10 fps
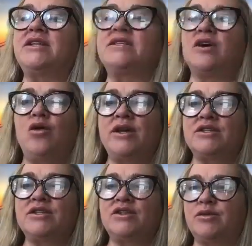it's
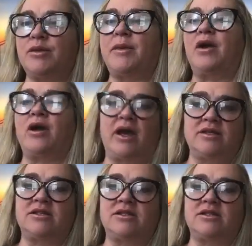always good to prepare
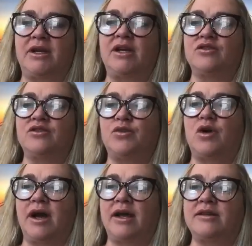ahead of time, and here's
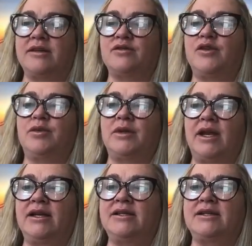why. So if you're
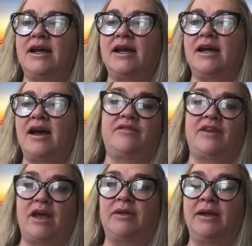planning to have a
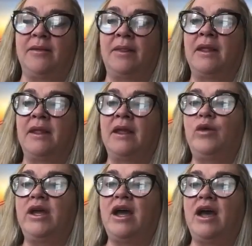family,
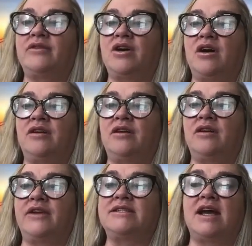we have got
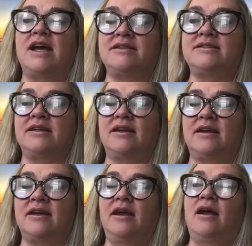
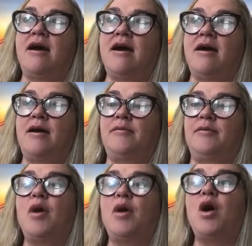fantastic
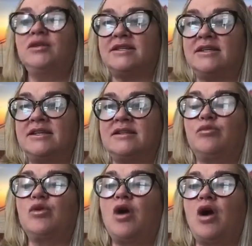policies
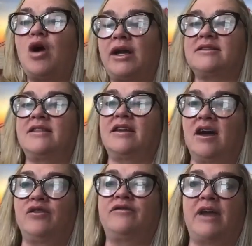and products
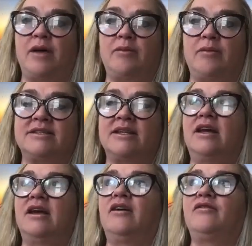that cover families.
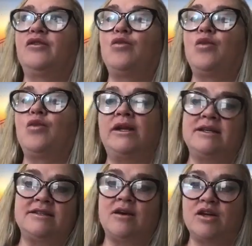For one
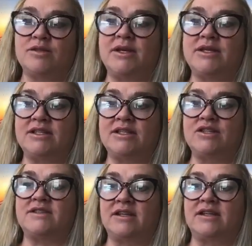is
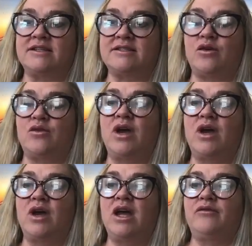hospitalization sickness. So